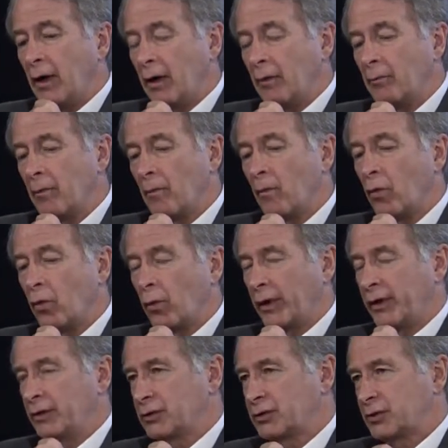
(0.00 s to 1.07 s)
um, the way
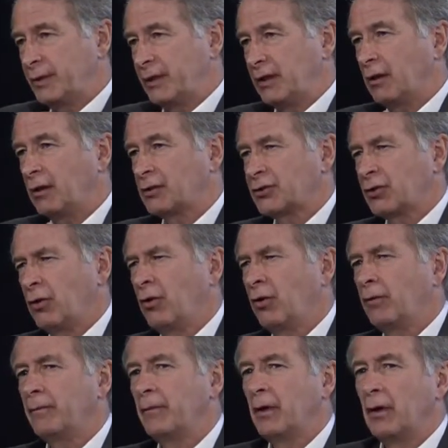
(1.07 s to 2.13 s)
you speak also
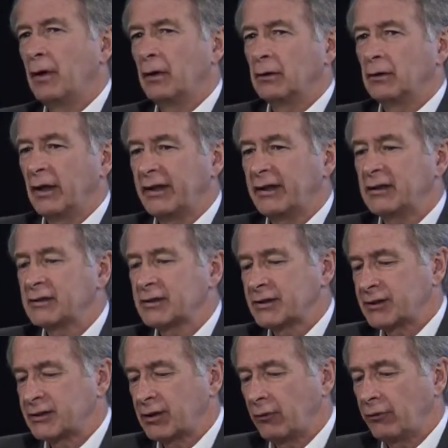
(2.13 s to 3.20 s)
likens
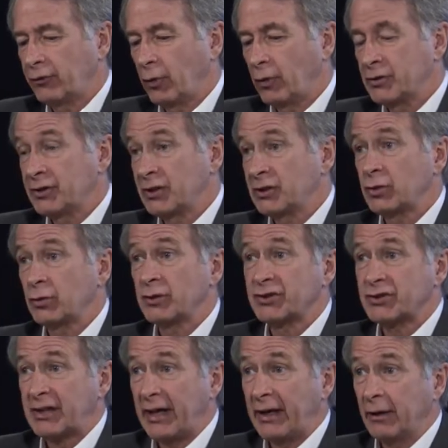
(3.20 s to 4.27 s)
itself towards the issue of
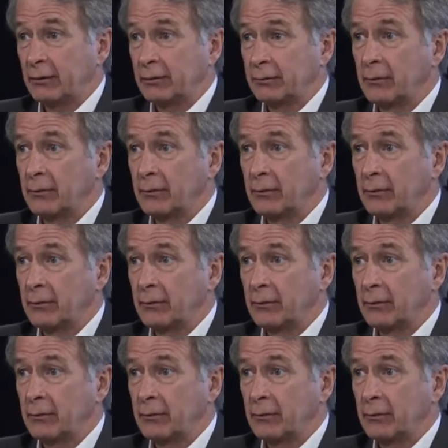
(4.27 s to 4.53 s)
scale.